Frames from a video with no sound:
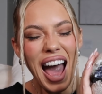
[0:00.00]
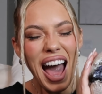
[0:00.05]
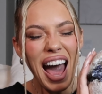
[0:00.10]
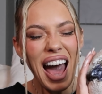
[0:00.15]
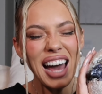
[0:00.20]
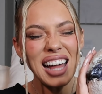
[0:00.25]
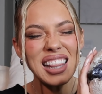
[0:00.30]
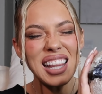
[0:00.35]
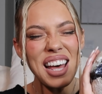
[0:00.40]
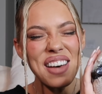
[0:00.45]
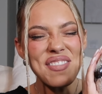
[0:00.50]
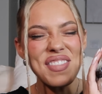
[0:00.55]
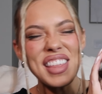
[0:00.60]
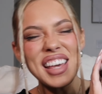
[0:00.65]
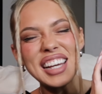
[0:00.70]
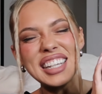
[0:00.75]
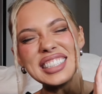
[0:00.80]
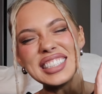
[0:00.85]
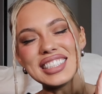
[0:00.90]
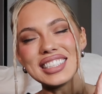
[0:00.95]
I love
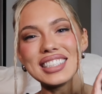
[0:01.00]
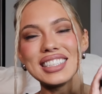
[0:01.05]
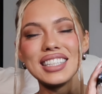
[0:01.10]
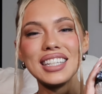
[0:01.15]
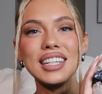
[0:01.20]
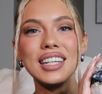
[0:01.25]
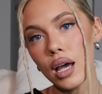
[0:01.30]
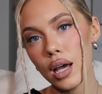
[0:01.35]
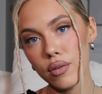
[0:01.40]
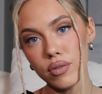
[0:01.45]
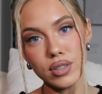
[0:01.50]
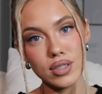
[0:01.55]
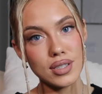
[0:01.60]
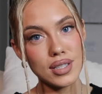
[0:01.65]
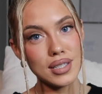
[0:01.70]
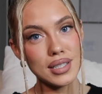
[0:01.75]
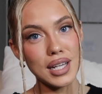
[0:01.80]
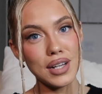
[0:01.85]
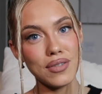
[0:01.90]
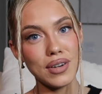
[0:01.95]
this. Ever
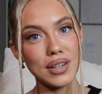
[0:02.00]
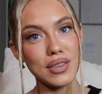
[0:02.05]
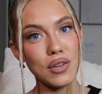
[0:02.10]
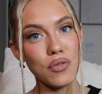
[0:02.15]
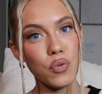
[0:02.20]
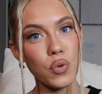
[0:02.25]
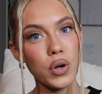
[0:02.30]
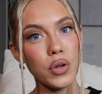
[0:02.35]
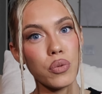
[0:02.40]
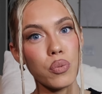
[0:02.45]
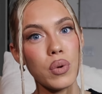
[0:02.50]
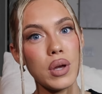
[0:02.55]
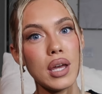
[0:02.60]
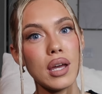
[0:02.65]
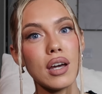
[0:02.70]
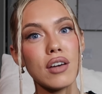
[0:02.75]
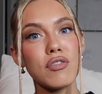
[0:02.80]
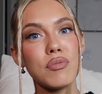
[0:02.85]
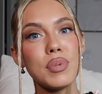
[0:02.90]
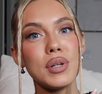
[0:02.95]
since I read The Fourth
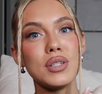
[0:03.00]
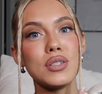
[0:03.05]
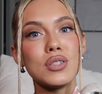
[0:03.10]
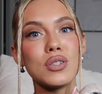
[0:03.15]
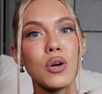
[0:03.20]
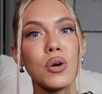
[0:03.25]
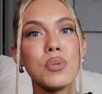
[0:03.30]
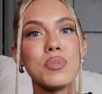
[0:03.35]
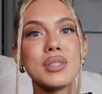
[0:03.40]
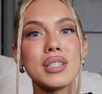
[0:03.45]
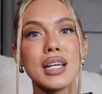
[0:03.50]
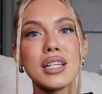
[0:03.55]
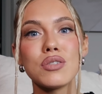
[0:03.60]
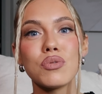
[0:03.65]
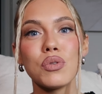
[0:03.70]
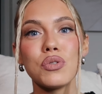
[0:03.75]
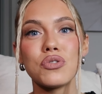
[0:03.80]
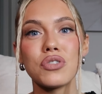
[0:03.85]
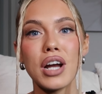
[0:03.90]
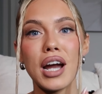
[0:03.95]
Wing, I've been so obsessed
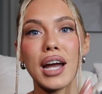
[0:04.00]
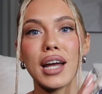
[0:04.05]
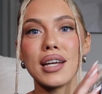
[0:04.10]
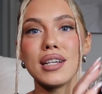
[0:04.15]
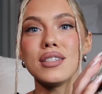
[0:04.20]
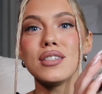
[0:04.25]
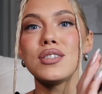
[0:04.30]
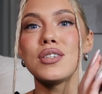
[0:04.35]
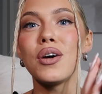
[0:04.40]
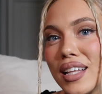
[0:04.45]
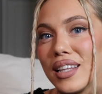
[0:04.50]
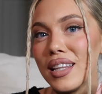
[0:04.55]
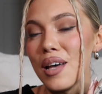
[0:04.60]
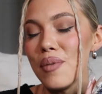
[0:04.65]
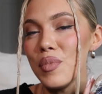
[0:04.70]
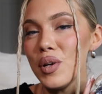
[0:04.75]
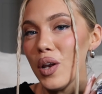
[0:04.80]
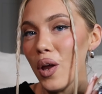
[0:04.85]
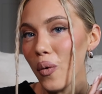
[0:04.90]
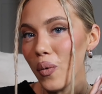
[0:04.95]
with dragons. So let
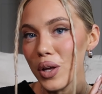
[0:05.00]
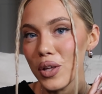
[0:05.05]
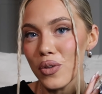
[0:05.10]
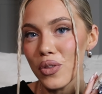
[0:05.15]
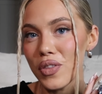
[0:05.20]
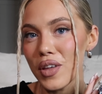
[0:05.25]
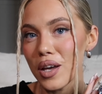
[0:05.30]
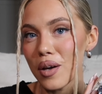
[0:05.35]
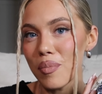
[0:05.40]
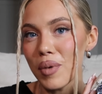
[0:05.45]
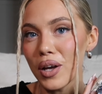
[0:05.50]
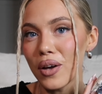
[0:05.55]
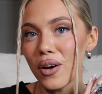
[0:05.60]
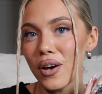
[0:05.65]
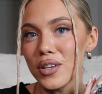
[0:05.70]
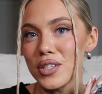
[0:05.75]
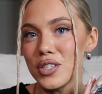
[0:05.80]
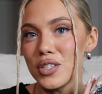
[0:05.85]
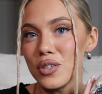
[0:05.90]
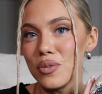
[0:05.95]
me know what you think my
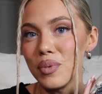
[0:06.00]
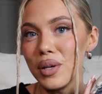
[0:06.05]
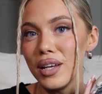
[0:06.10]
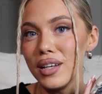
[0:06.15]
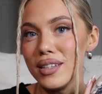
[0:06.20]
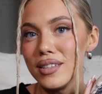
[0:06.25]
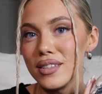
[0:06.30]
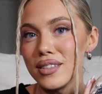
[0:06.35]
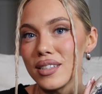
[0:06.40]
costume is.